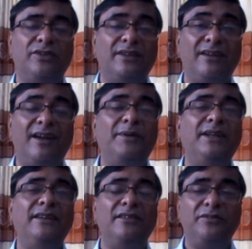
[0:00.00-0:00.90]
on the
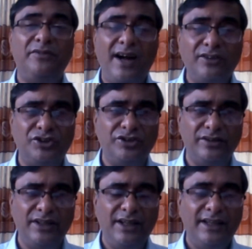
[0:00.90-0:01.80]
grammatical
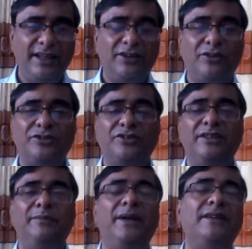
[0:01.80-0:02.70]
function, it also
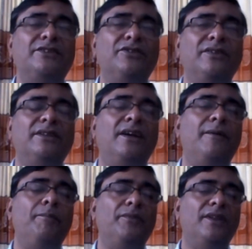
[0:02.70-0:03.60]
depends on
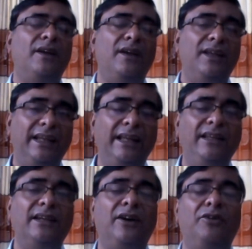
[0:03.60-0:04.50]
the
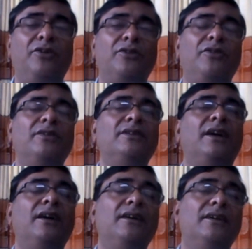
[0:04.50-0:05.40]
area or on
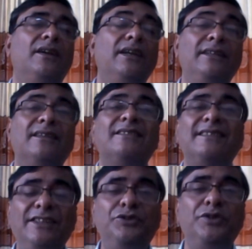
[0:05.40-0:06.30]
the in the
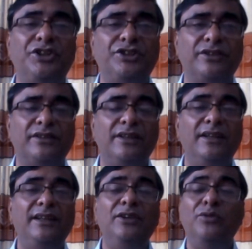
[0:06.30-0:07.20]
situation
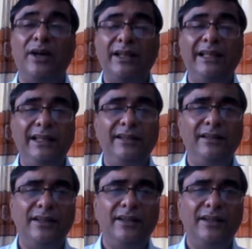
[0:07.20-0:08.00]
you are in.